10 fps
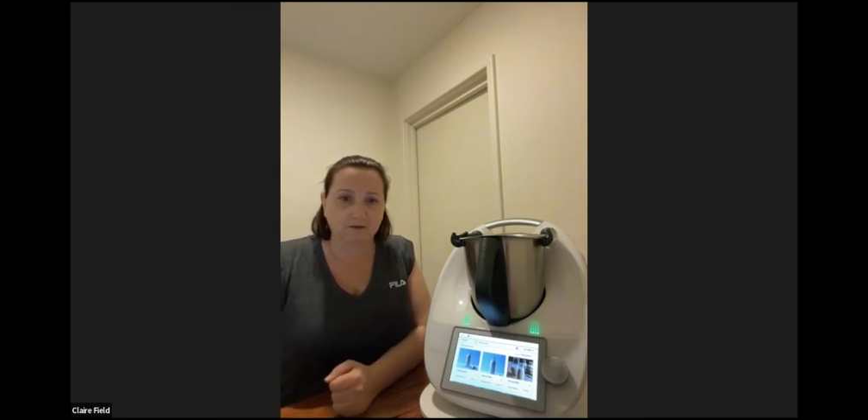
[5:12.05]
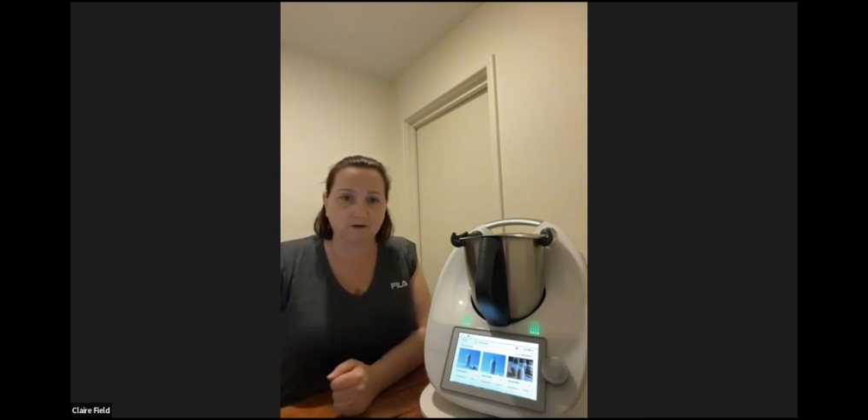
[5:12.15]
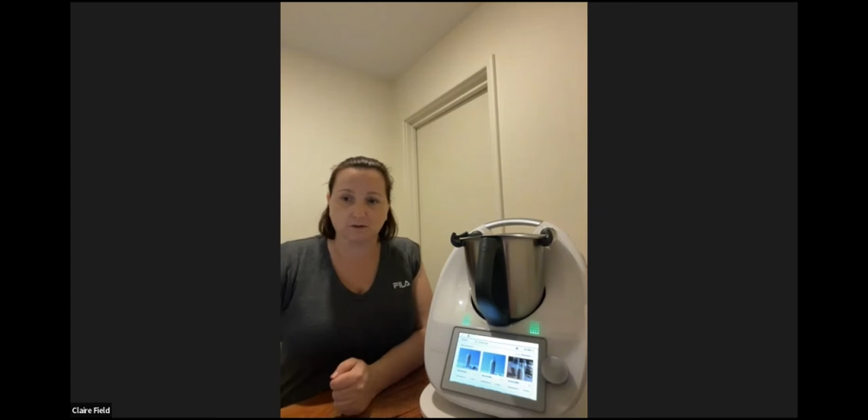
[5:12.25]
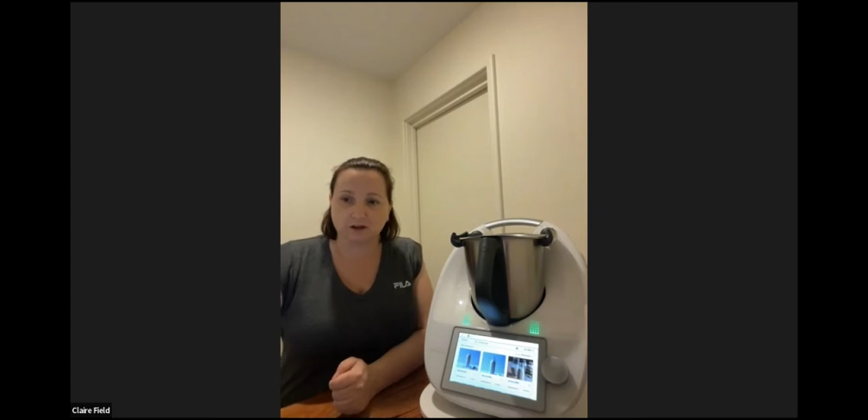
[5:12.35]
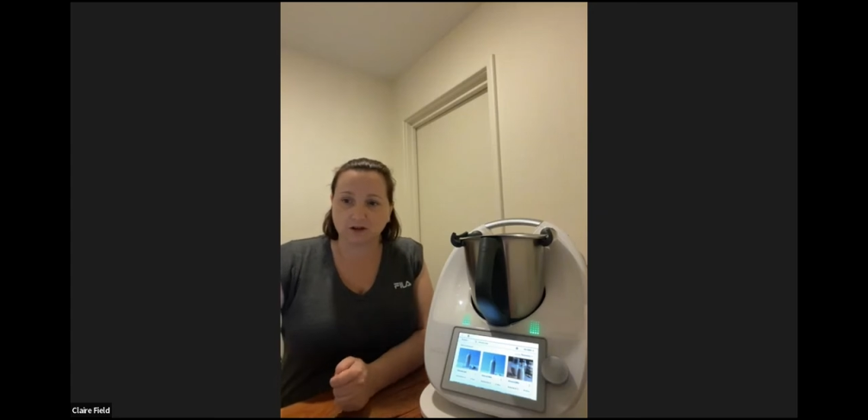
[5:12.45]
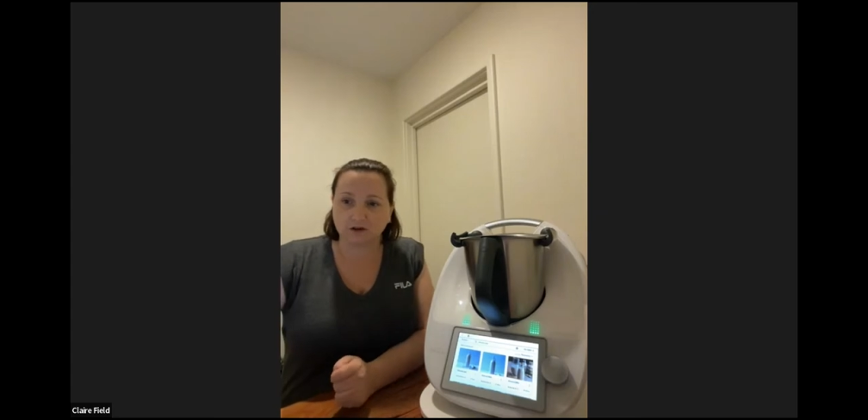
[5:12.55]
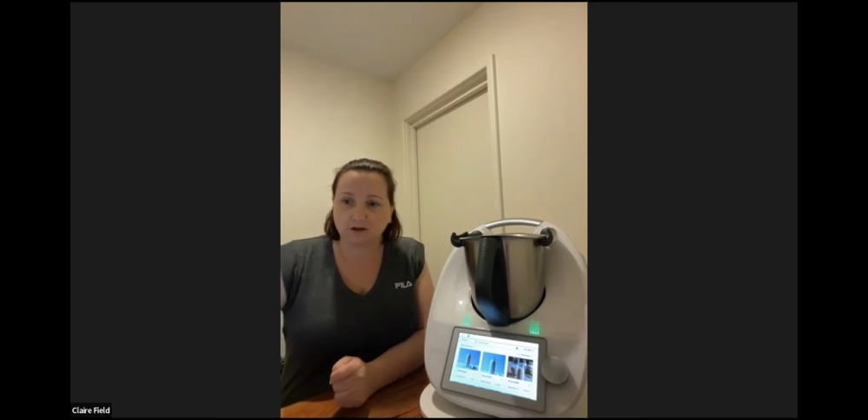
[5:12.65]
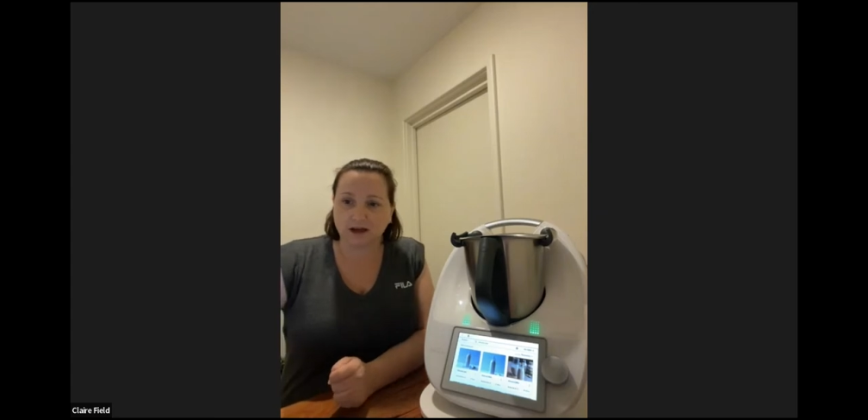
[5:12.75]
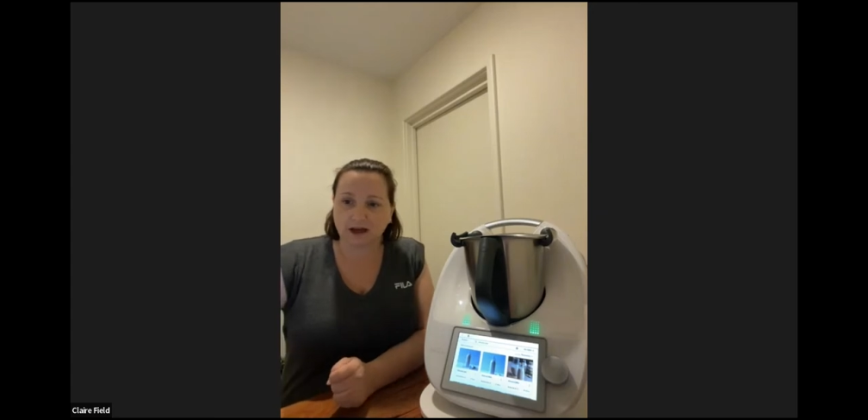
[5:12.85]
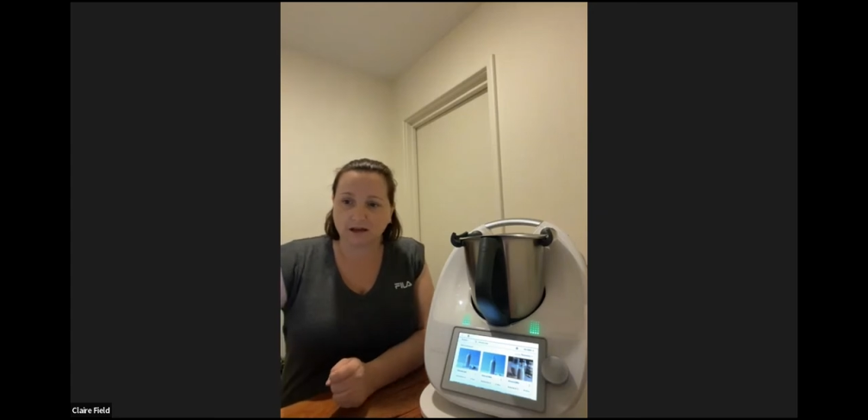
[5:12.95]
we're doing
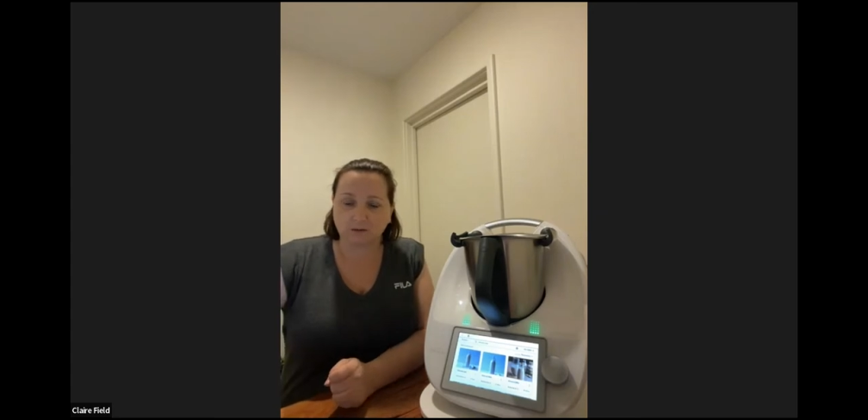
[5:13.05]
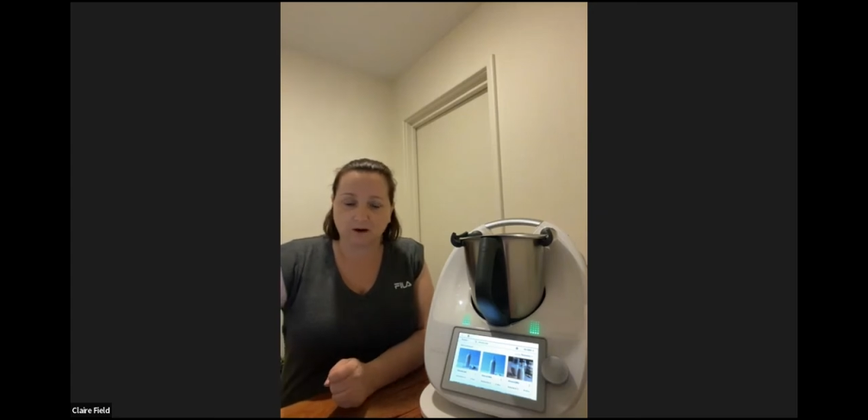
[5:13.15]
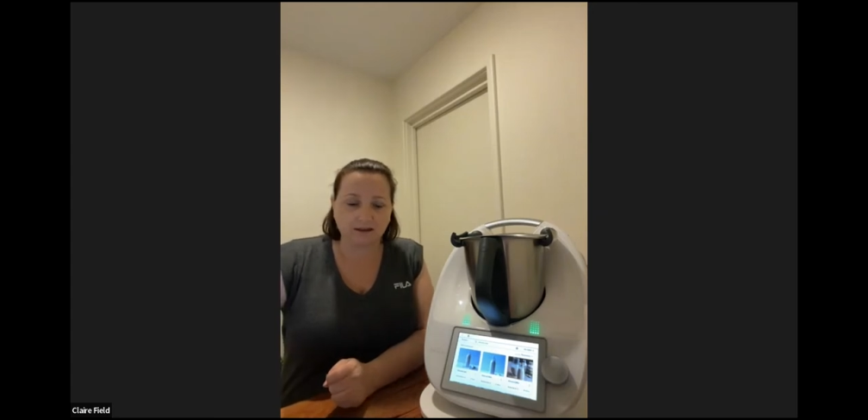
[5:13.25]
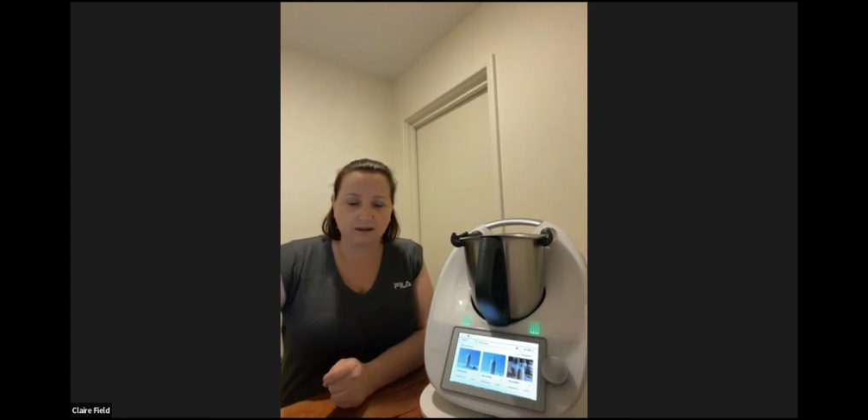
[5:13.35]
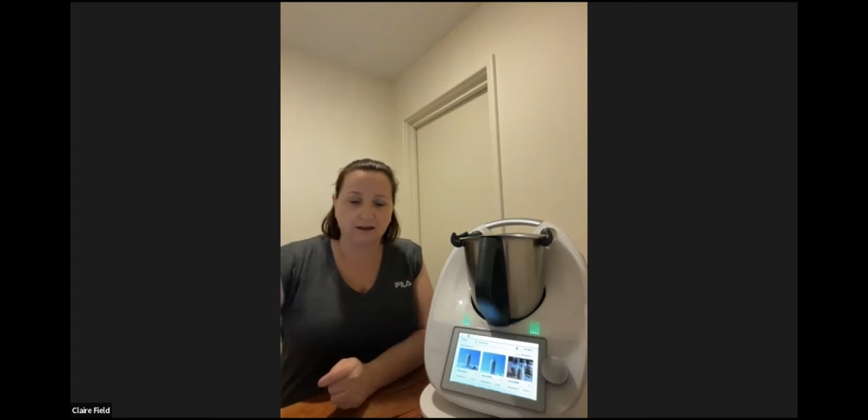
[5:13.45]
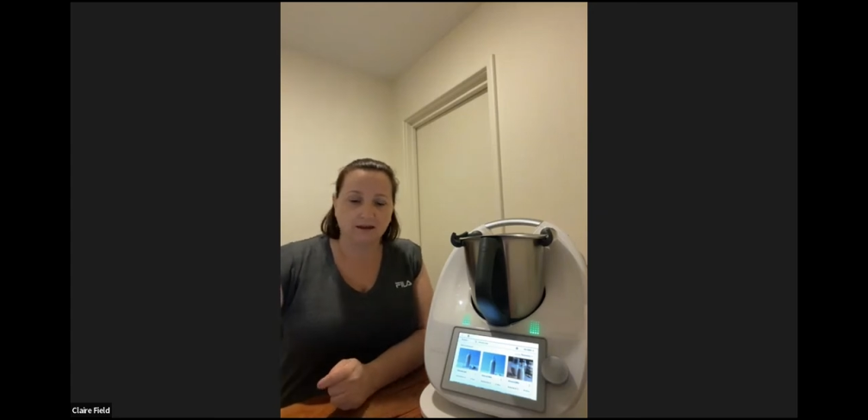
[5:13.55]
the UK one